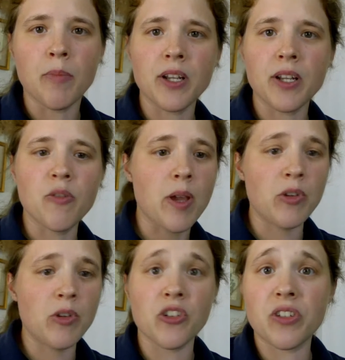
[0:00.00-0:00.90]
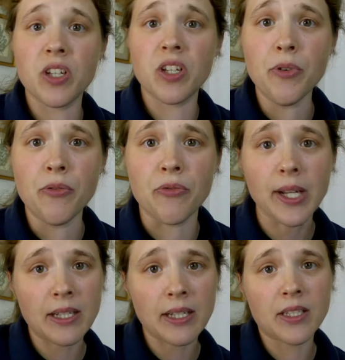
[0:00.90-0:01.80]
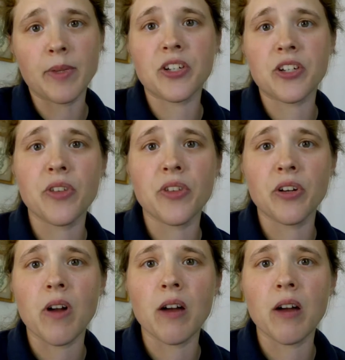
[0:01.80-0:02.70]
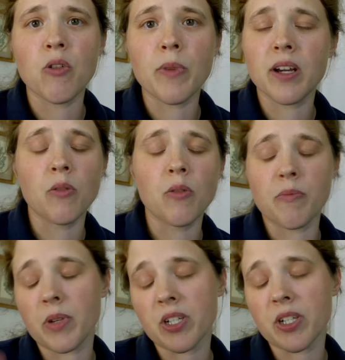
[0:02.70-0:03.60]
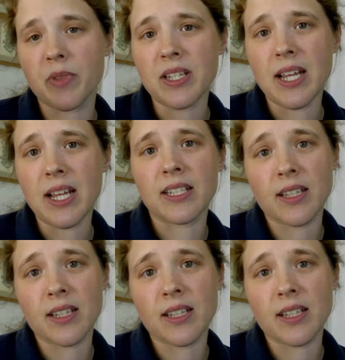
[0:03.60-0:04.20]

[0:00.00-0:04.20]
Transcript: but maybe you just need proofreading to make sure that you don't have a whole bunch of mistakes.